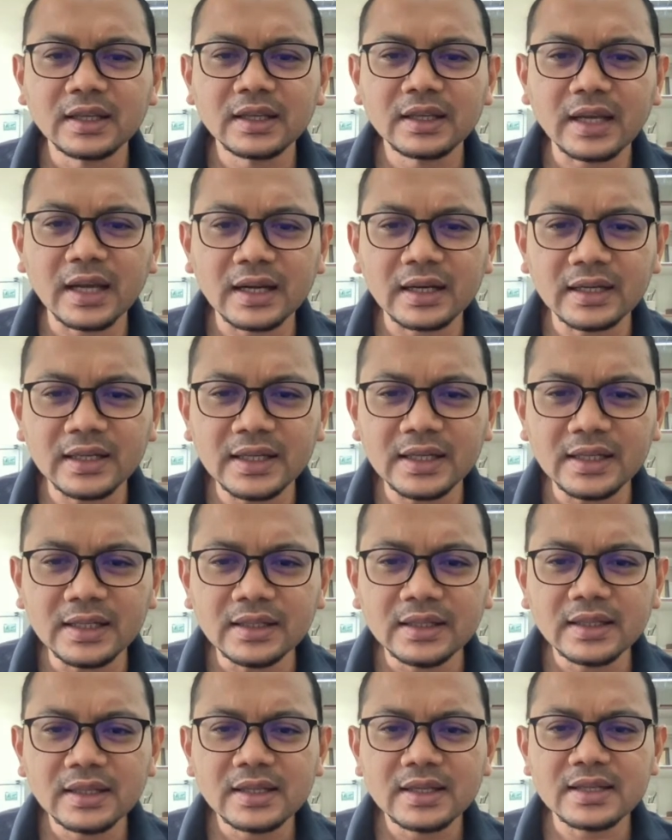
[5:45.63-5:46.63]
Currently,
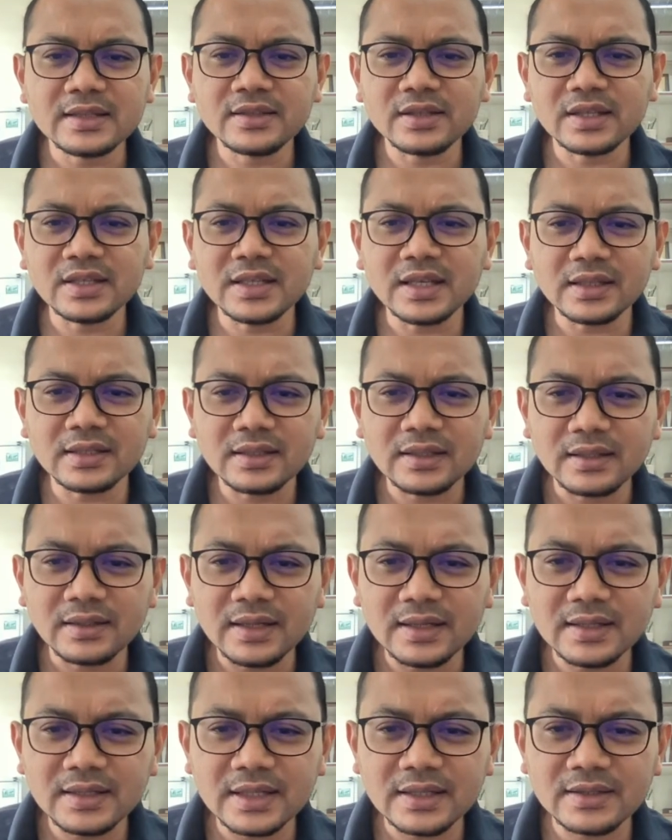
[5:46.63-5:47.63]
his
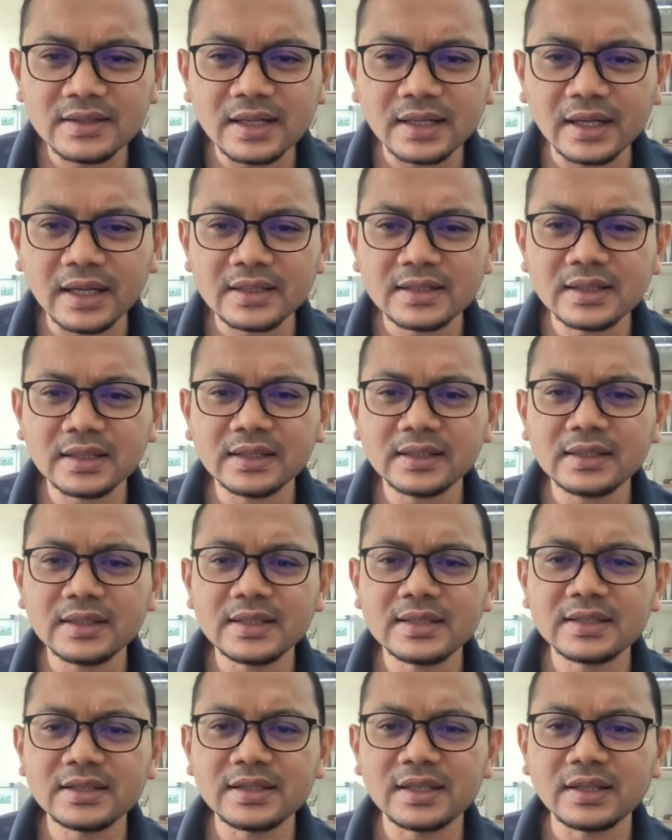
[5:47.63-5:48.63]
research direction
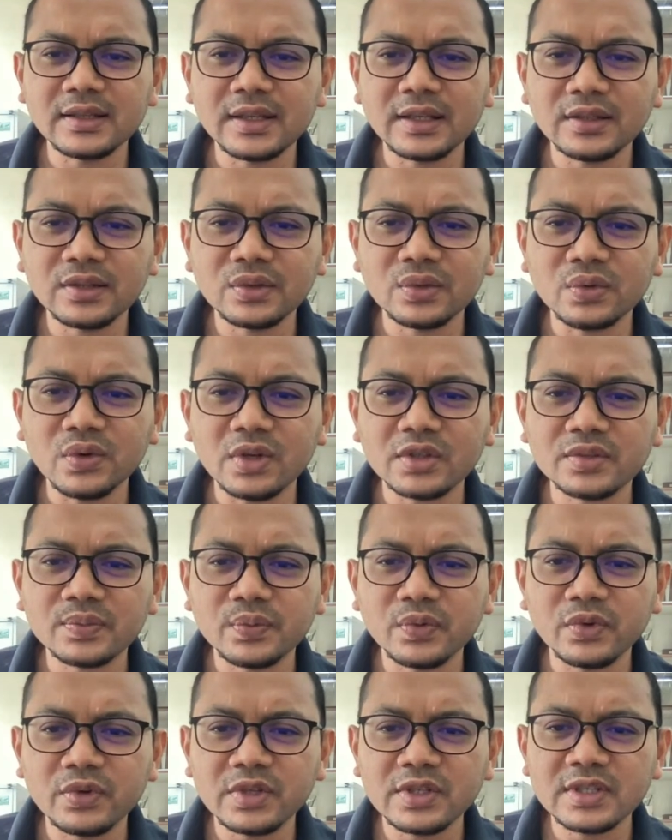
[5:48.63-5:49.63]
is steering towards
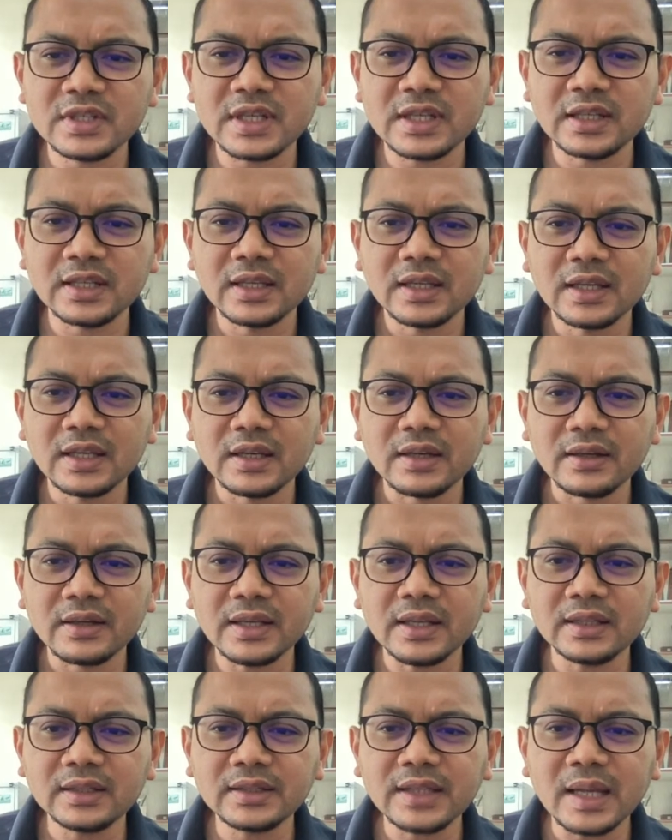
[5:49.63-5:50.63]
producing
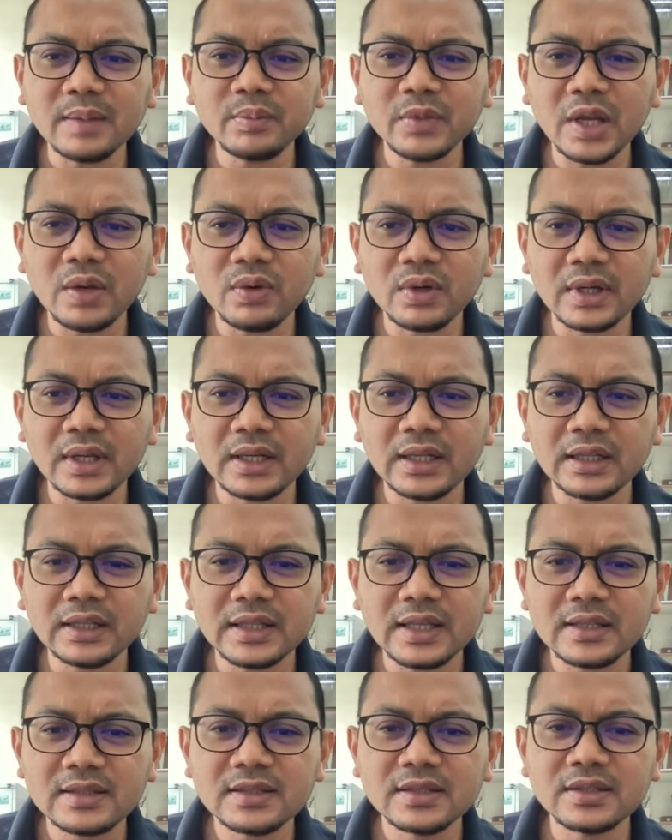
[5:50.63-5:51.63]
real-time network
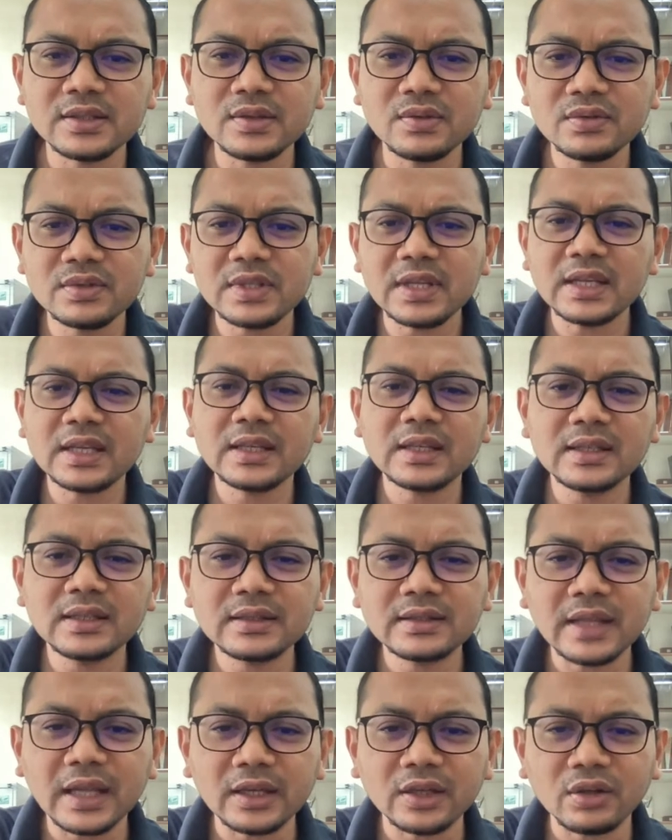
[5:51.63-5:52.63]
analytics
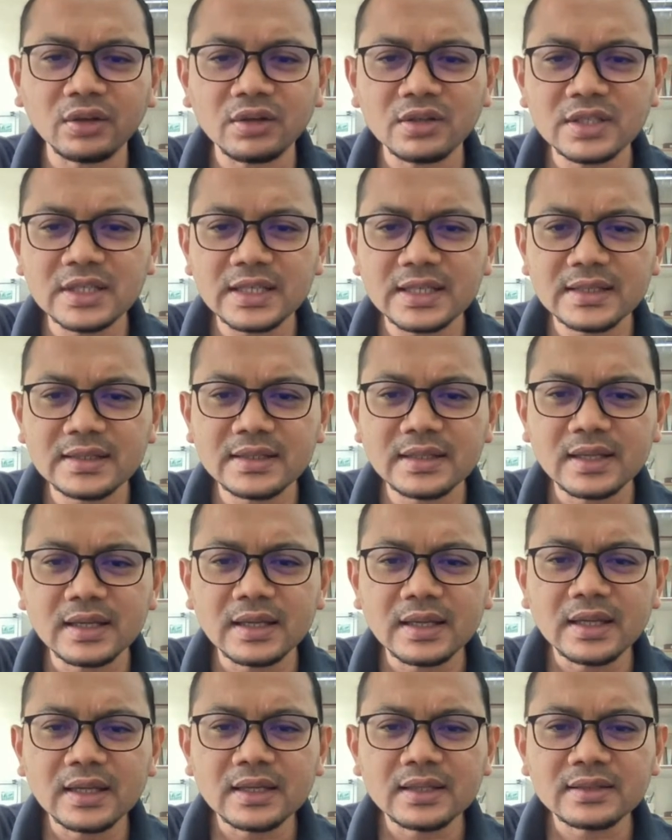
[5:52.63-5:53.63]
using technologies
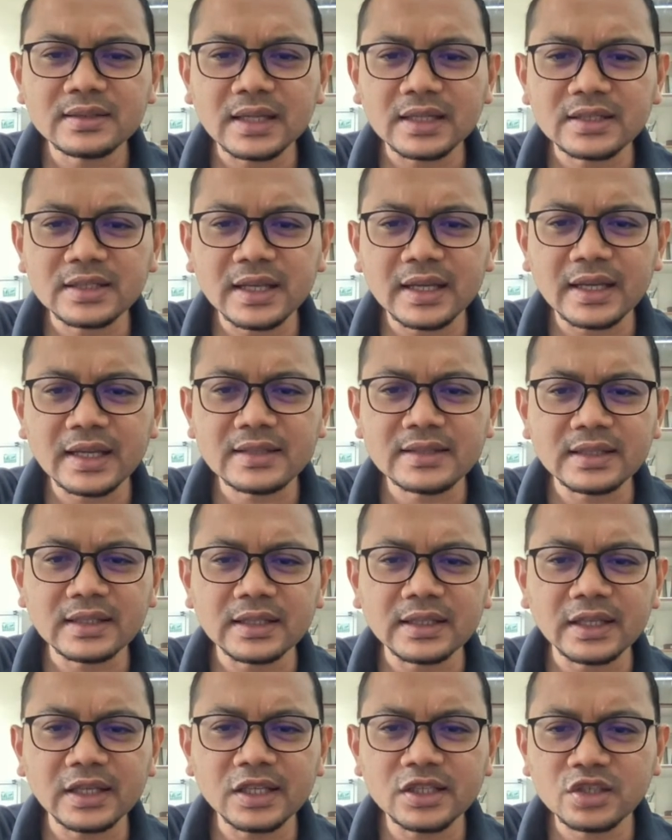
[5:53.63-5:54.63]
such as
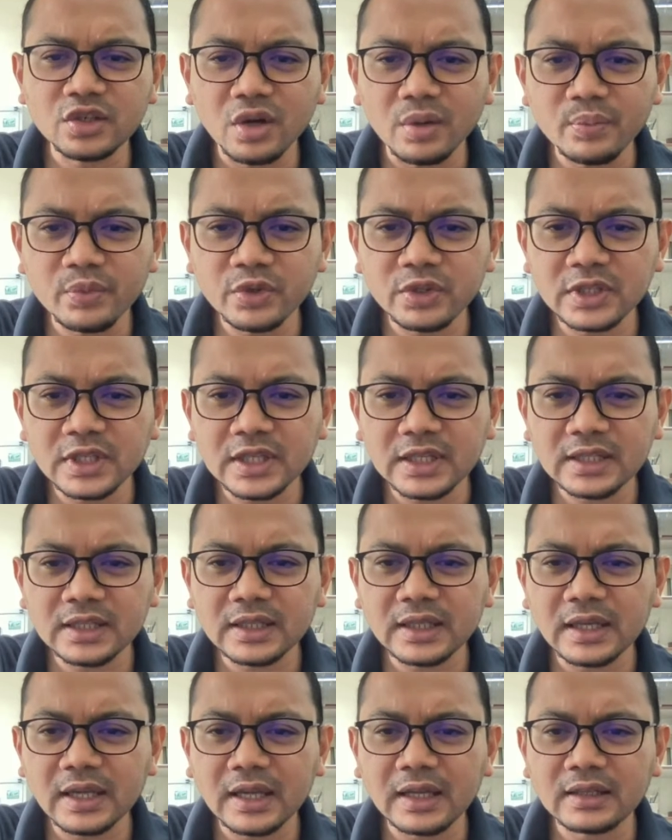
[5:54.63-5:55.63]
edge computing
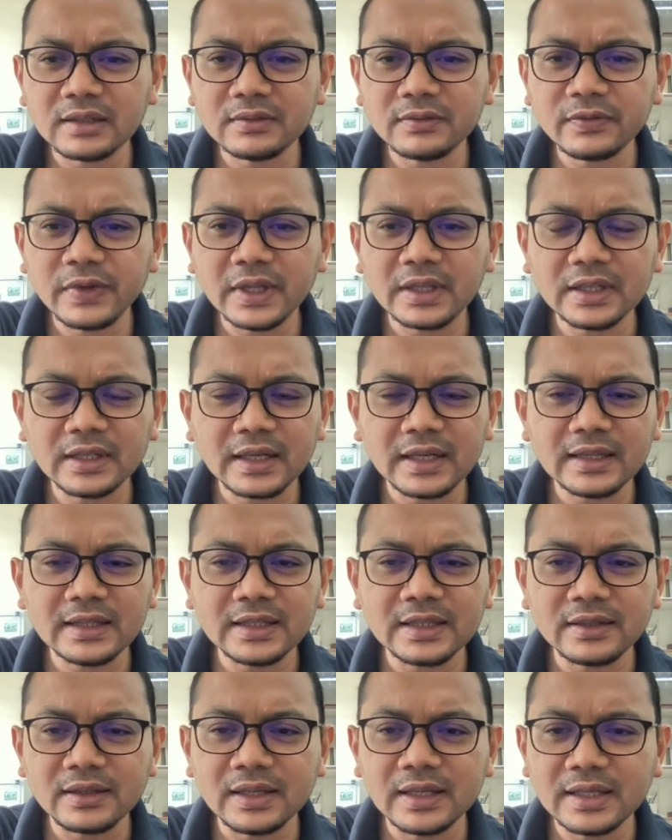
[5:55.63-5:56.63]
and
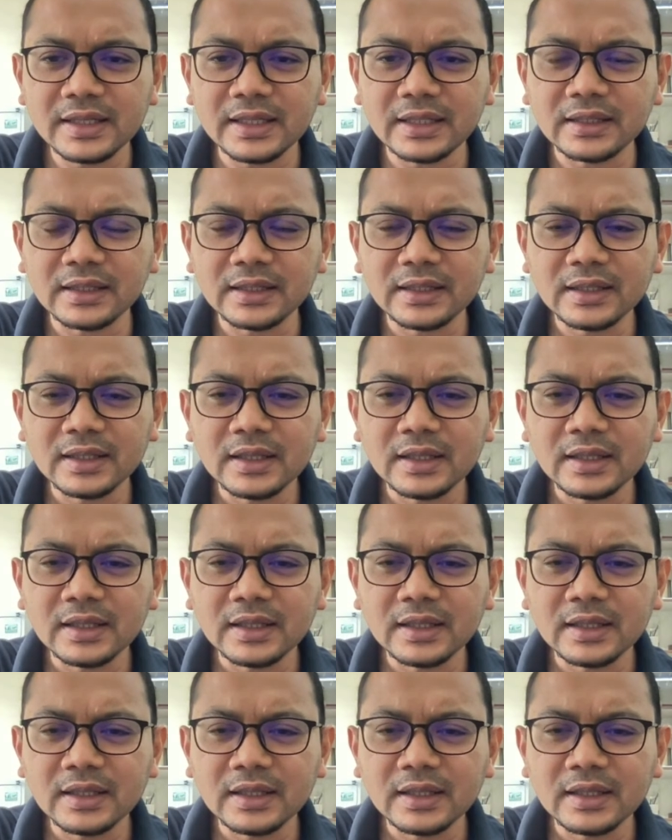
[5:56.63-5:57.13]
federated learning.